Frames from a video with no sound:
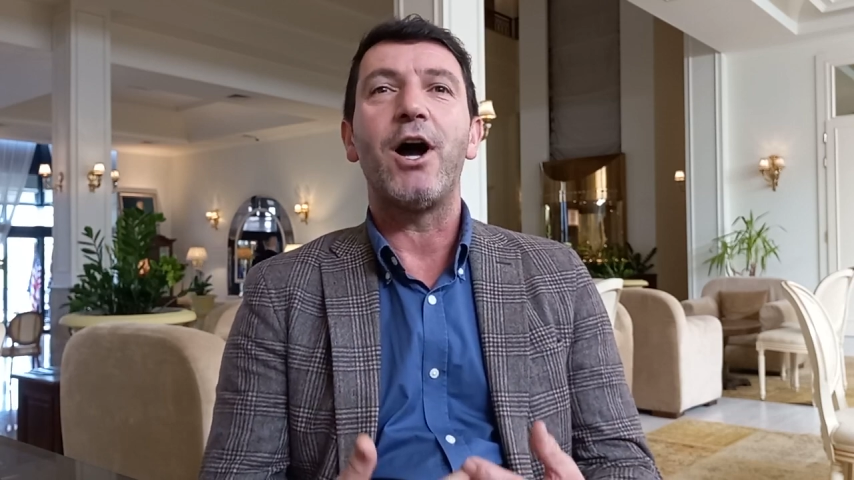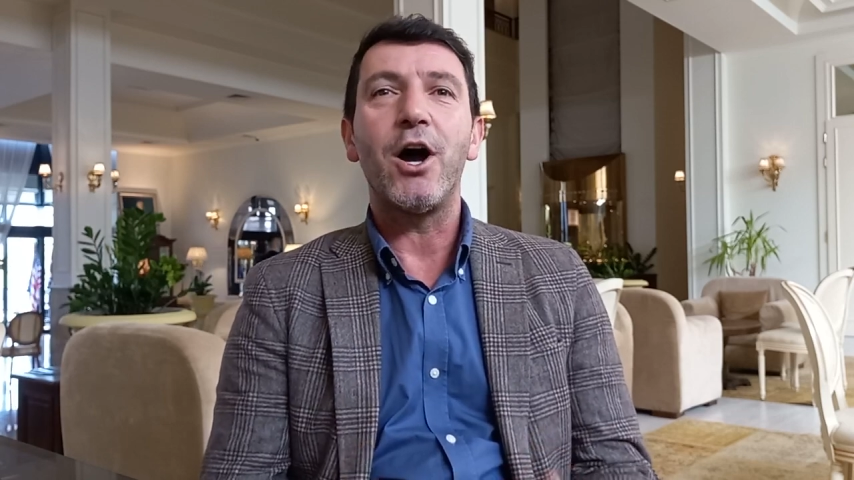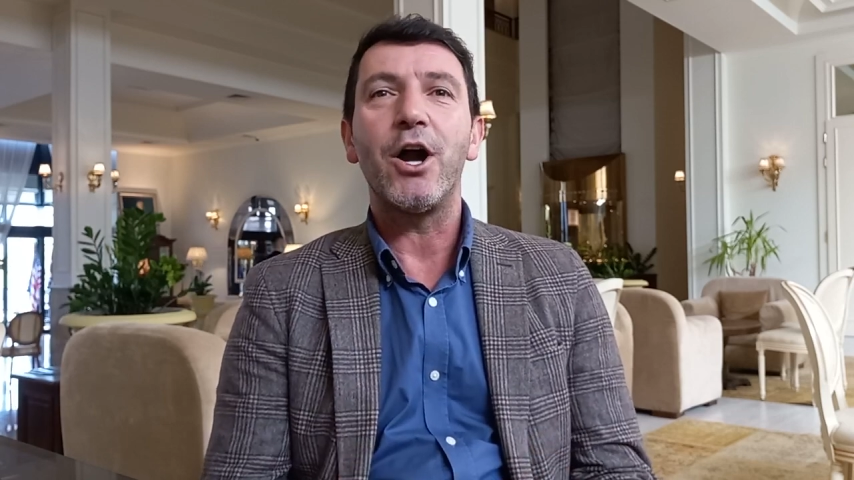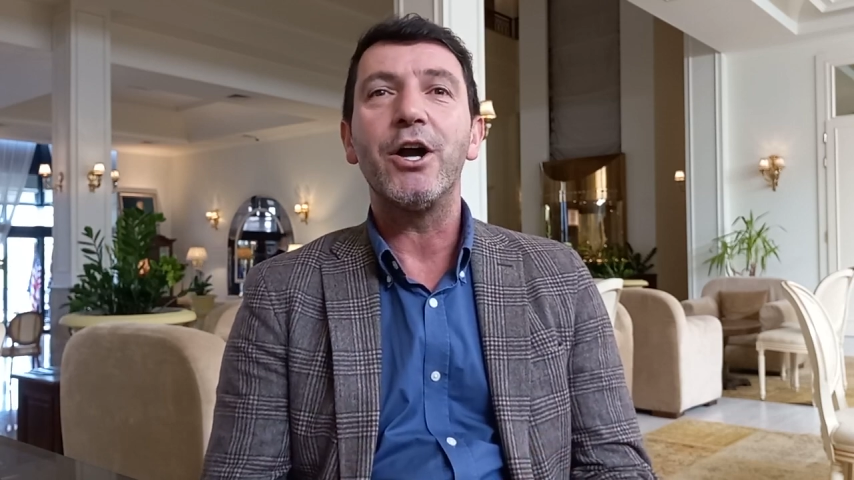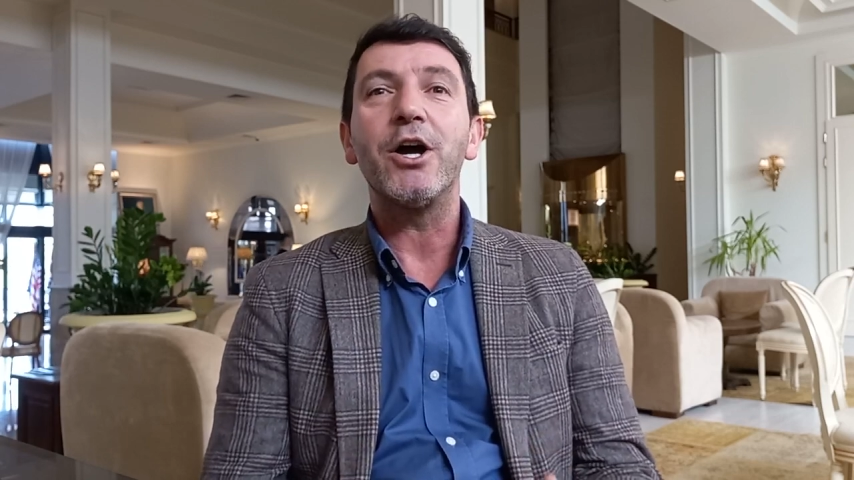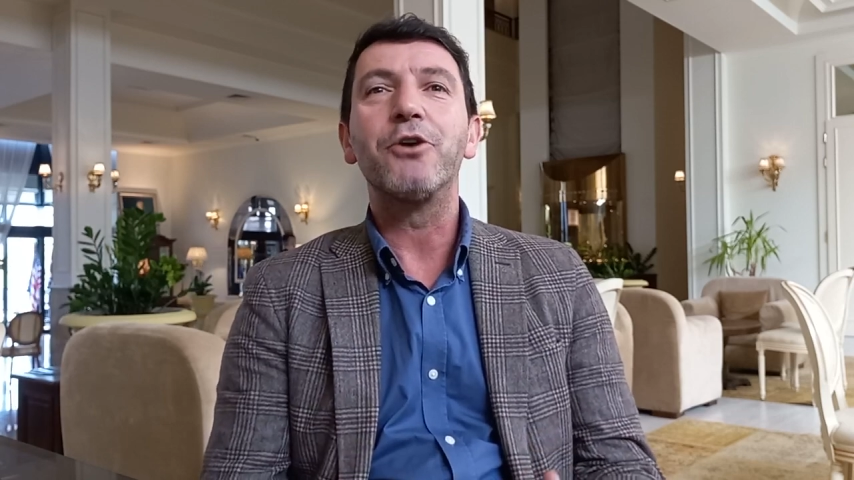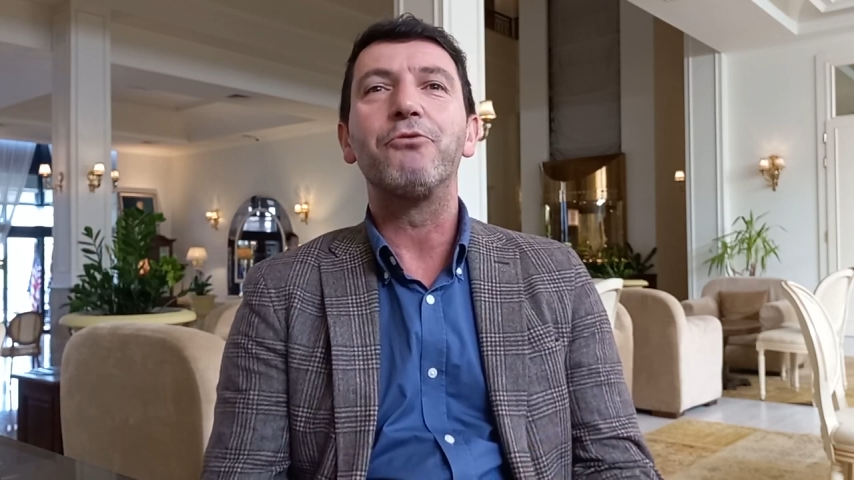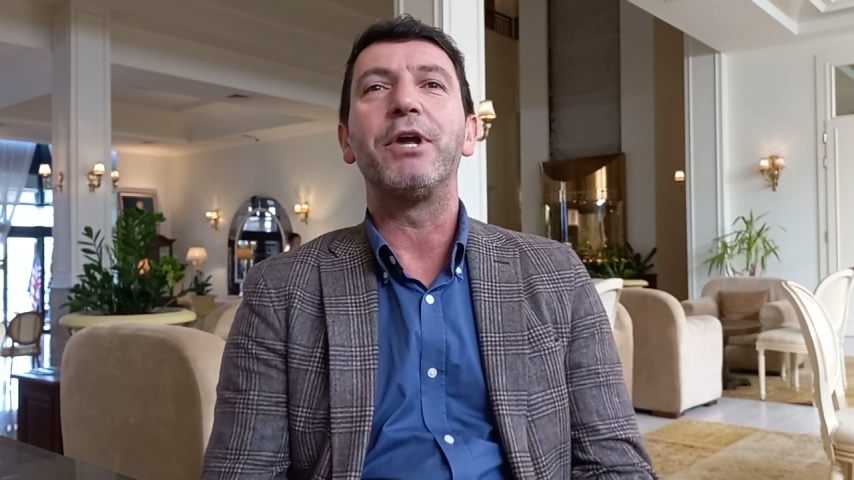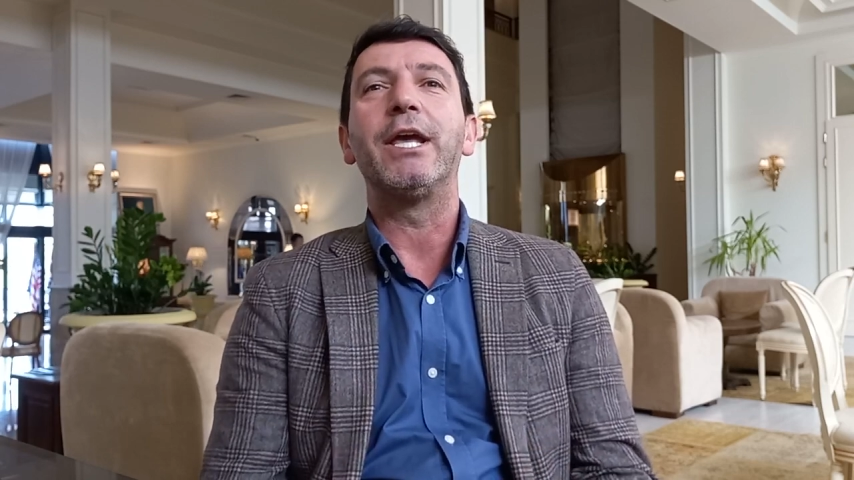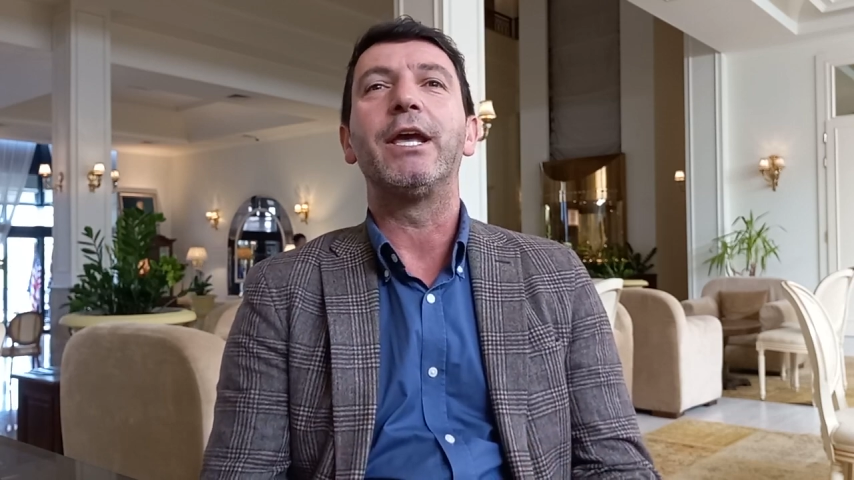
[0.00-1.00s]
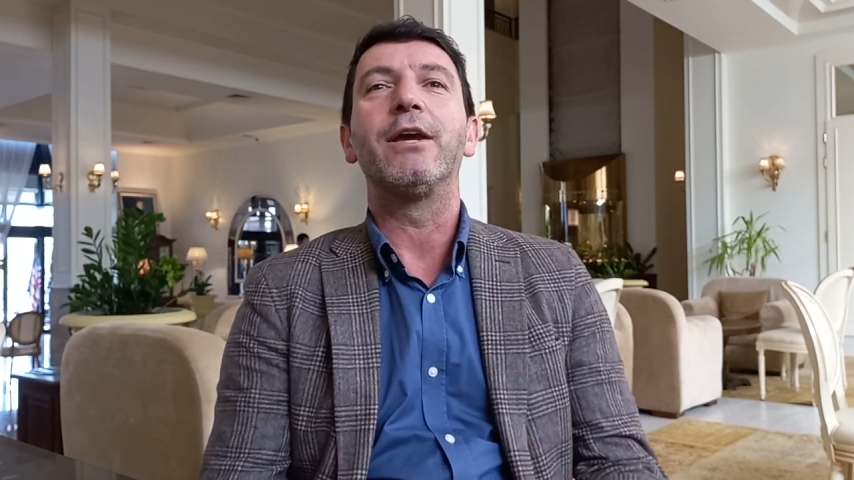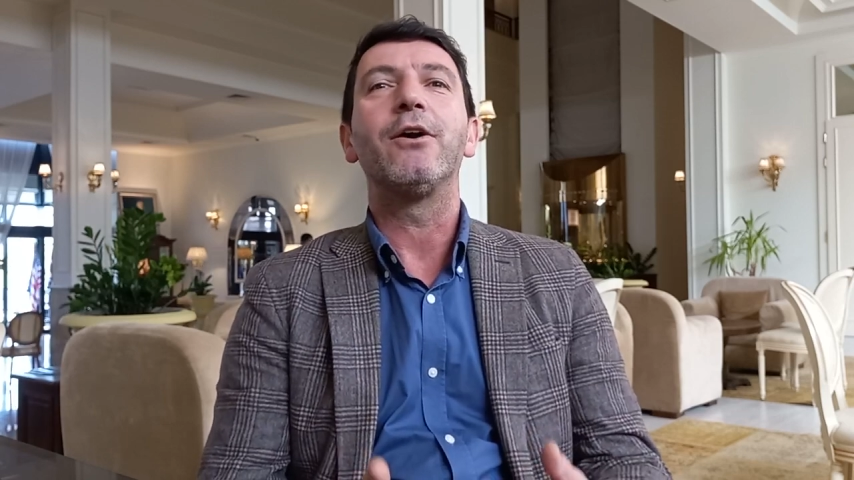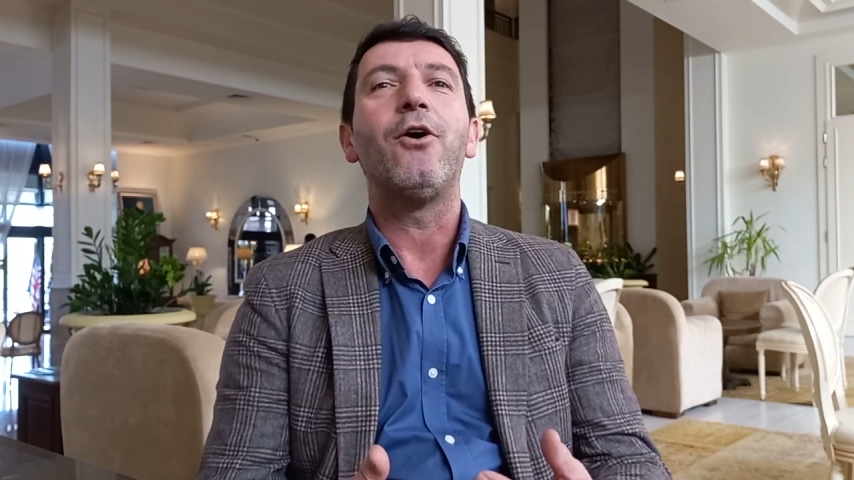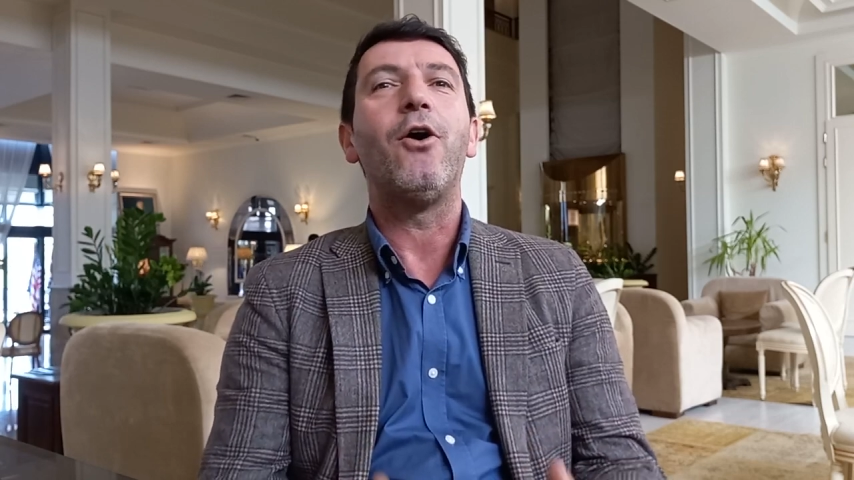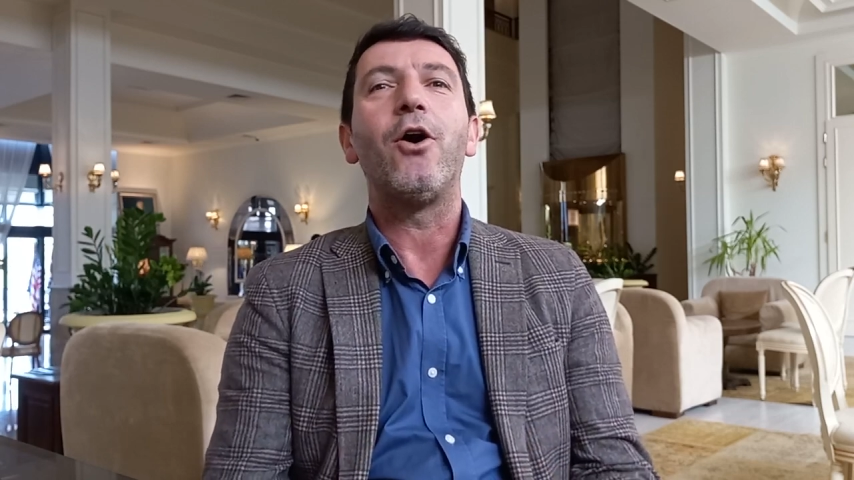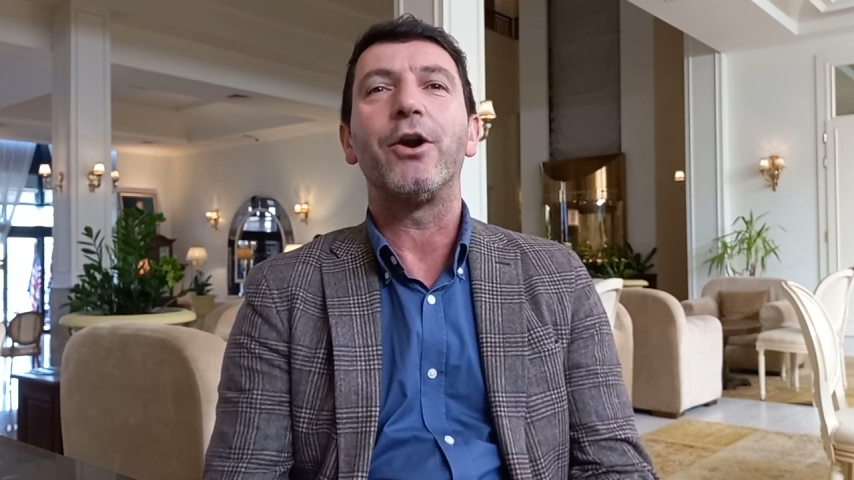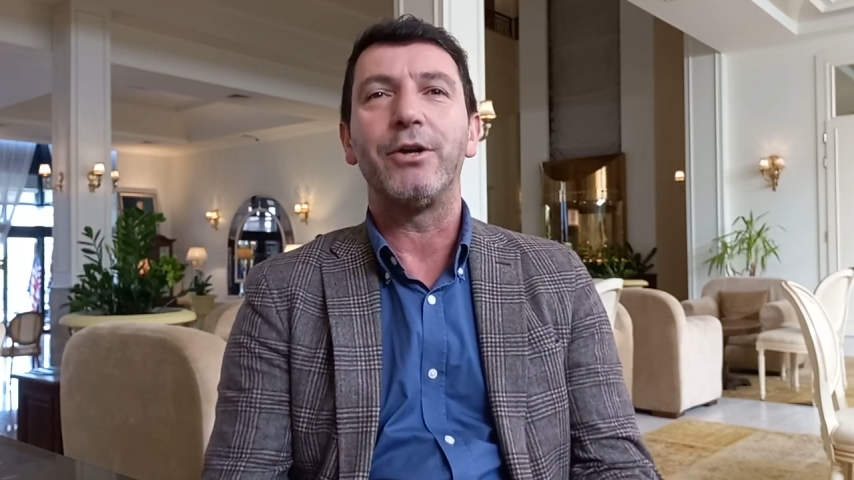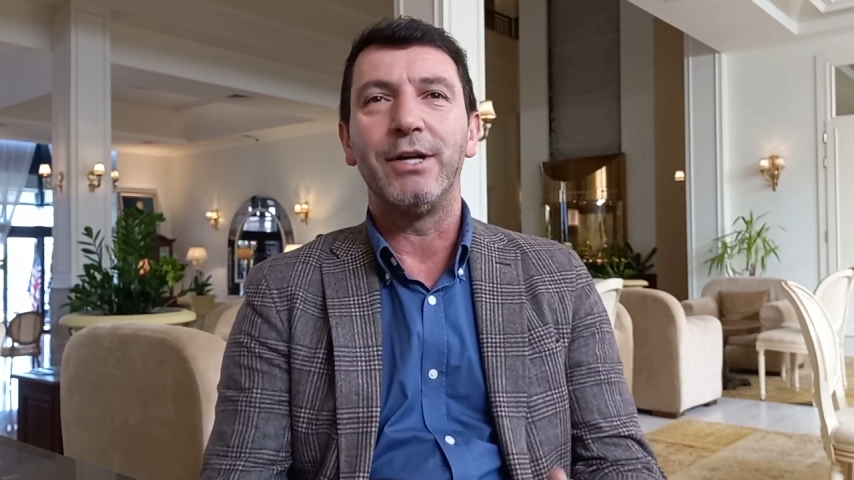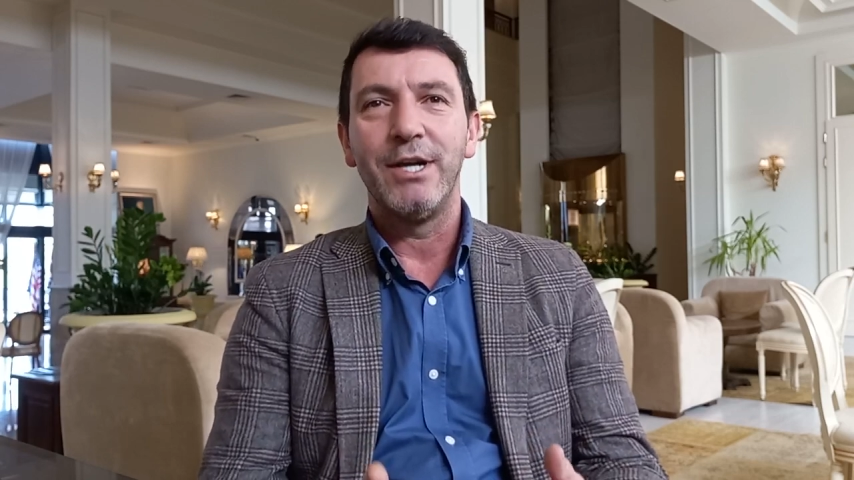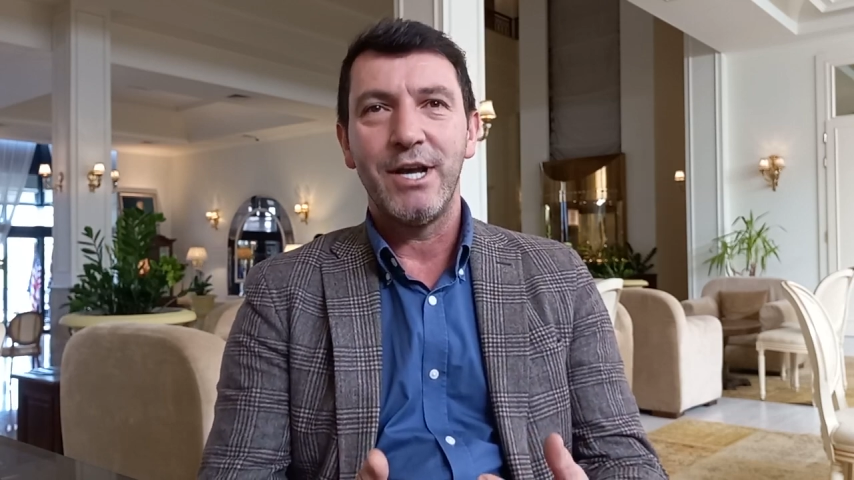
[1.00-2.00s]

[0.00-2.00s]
are agreeing on